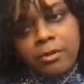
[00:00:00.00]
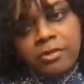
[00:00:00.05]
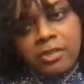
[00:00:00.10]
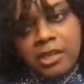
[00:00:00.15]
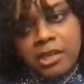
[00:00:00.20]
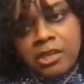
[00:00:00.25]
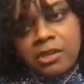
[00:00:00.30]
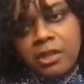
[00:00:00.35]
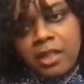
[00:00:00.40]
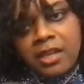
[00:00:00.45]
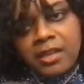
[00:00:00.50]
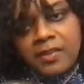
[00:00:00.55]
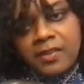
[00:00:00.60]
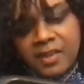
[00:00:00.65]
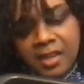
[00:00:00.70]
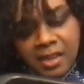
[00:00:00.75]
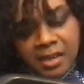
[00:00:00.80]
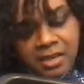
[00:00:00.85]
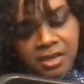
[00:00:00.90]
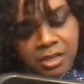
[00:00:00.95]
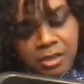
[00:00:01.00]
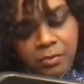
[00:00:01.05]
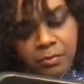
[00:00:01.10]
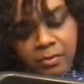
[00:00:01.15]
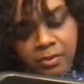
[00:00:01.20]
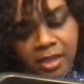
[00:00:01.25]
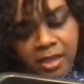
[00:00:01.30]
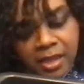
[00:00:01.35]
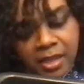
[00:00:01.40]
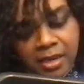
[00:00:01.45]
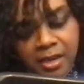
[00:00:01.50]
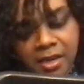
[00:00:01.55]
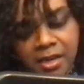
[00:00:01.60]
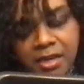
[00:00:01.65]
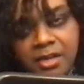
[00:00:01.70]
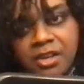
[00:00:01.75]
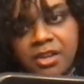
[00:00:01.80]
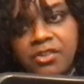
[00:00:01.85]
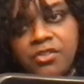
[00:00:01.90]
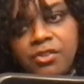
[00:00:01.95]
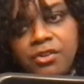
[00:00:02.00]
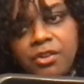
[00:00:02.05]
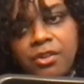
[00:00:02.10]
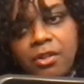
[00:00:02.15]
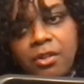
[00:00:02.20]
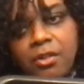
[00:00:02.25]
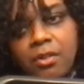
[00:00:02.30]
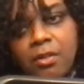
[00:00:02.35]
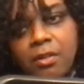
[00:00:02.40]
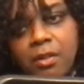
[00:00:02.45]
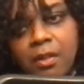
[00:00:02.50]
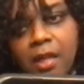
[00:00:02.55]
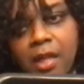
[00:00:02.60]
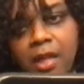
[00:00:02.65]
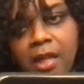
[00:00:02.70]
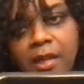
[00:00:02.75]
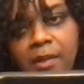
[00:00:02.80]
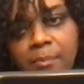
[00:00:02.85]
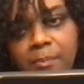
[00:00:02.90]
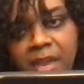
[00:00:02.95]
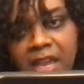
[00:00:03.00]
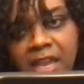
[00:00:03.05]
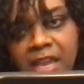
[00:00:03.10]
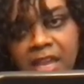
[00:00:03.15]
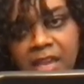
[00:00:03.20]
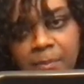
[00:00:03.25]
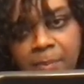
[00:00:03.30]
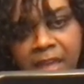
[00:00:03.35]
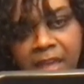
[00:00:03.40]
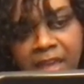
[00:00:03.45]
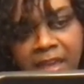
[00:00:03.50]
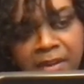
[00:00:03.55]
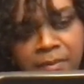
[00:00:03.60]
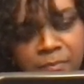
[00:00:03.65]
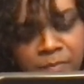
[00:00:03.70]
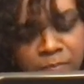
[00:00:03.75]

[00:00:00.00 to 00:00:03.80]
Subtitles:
the deluxe set, you will get an additional baking pan.